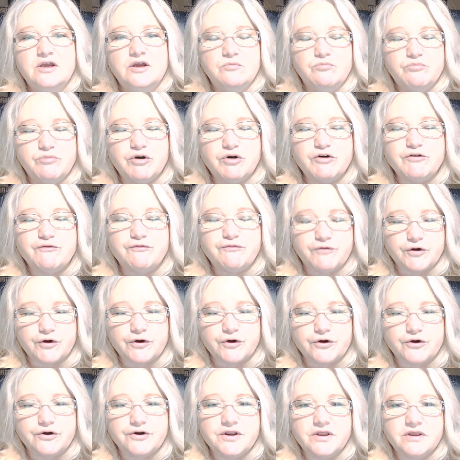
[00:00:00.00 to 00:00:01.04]

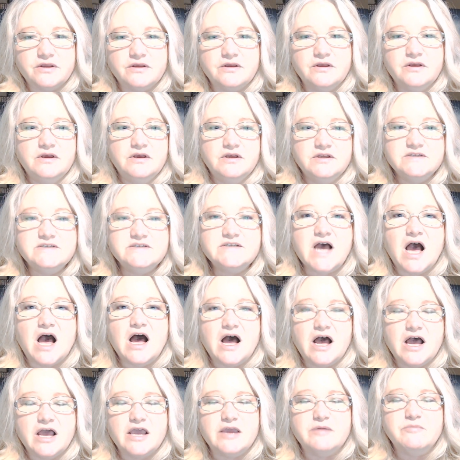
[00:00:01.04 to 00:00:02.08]
preferred
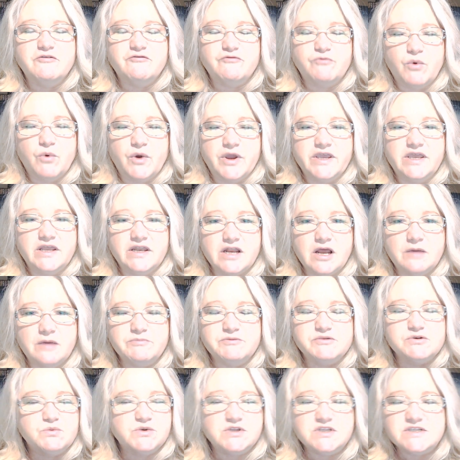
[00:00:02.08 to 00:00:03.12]
time of waking up is
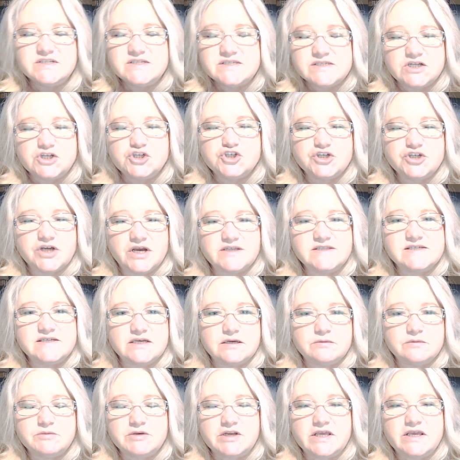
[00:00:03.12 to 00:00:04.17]
when sunshine's
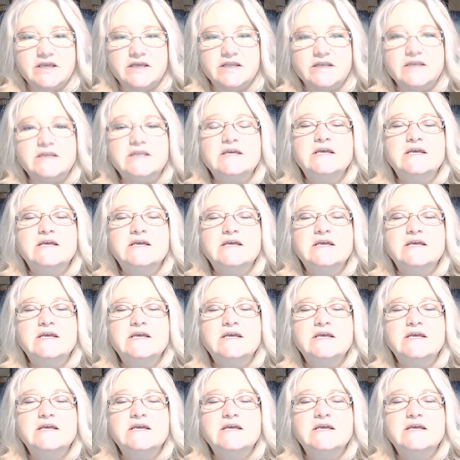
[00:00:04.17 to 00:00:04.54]
coming in,